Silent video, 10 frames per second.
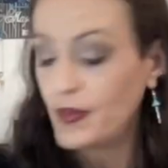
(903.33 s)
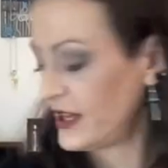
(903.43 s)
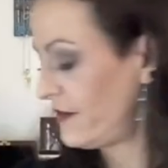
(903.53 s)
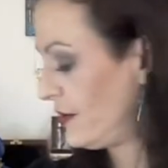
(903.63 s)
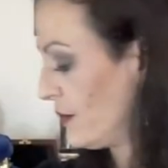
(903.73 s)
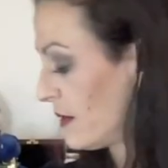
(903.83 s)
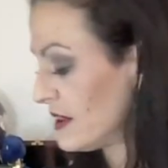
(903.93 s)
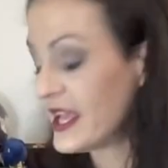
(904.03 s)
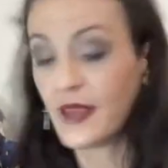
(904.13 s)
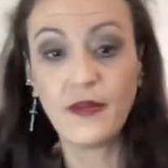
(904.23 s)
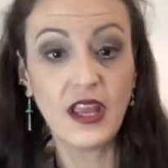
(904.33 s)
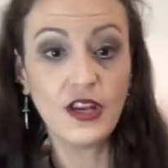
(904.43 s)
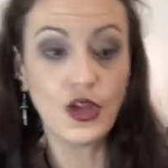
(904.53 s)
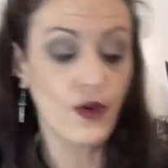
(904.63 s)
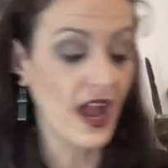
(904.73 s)
But if you are like me
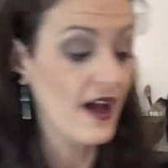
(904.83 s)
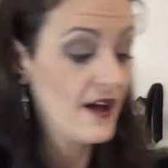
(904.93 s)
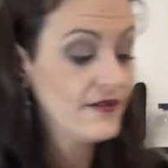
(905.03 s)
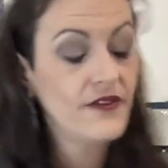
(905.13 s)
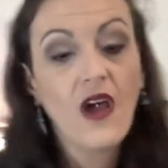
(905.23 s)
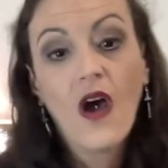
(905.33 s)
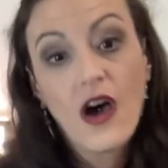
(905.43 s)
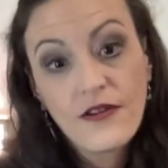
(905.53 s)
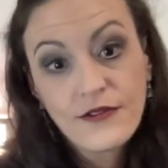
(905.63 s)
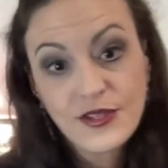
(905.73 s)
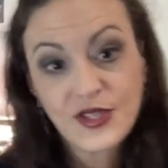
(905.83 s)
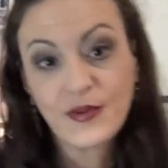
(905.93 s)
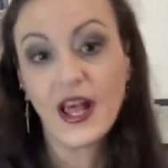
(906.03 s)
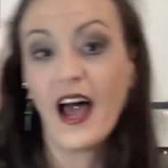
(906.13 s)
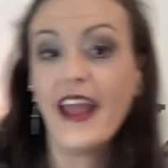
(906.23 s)
and you have a full
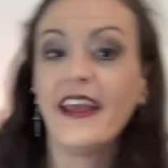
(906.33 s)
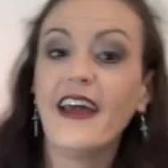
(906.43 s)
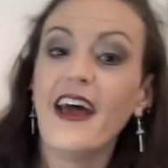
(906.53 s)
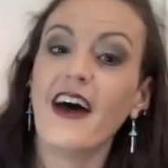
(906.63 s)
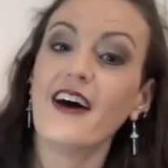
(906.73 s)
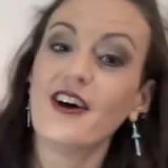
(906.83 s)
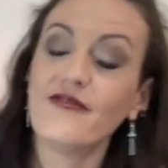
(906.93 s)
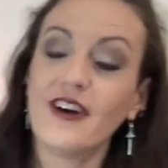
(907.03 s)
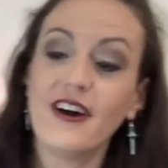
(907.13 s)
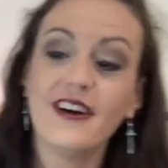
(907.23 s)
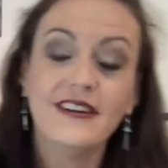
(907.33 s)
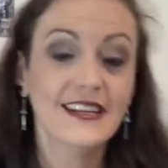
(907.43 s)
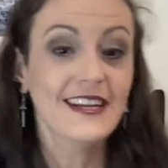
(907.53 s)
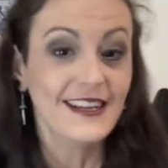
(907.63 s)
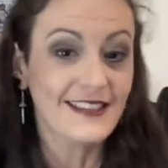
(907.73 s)
supply of
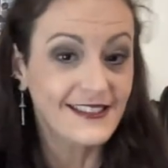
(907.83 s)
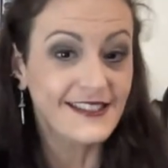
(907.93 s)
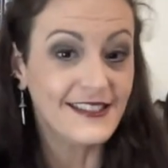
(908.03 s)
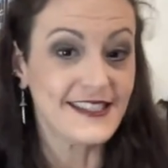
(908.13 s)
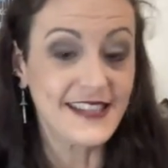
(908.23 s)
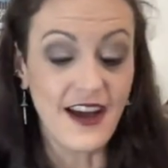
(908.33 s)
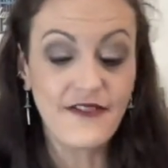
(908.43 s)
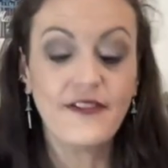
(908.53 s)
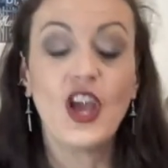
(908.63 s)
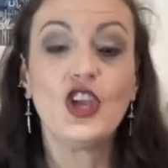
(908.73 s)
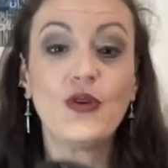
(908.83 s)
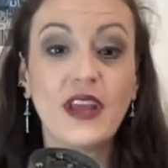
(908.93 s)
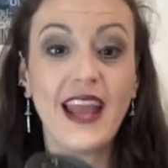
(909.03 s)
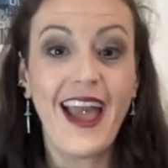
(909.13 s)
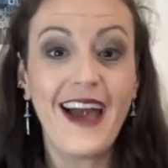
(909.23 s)
stuff, you
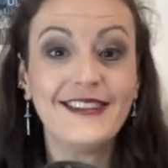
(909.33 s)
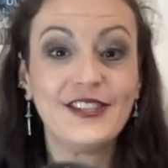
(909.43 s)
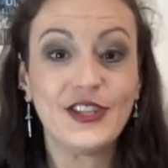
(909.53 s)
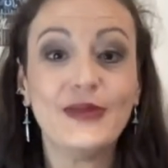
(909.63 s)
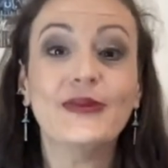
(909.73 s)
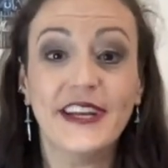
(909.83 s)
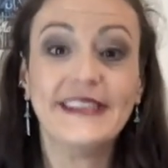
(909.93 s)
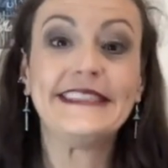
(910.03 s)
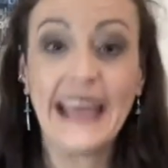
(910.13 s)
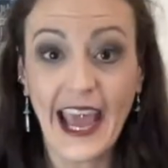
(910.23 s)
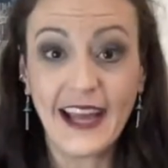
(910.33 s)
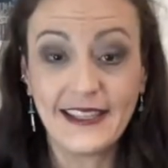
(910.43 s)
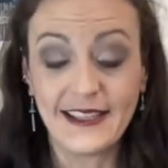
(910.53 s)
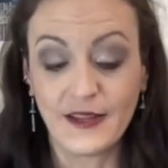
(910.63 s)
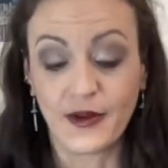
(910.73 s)
can add to it to add
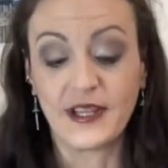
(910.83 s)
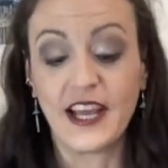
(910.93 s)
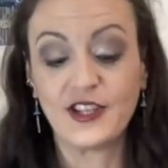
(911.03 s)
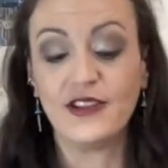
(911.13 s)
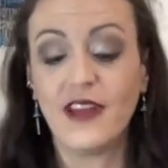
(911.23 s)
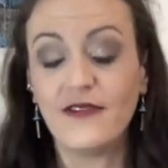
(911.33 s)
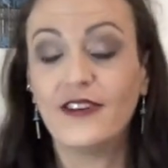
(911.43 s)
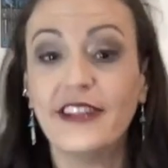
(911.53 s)
to the protection level.